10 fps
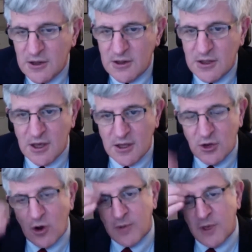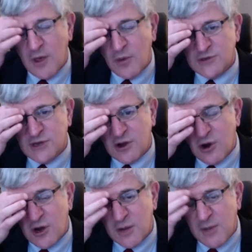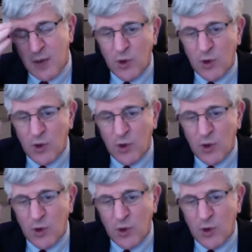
in Europe was it occurred at about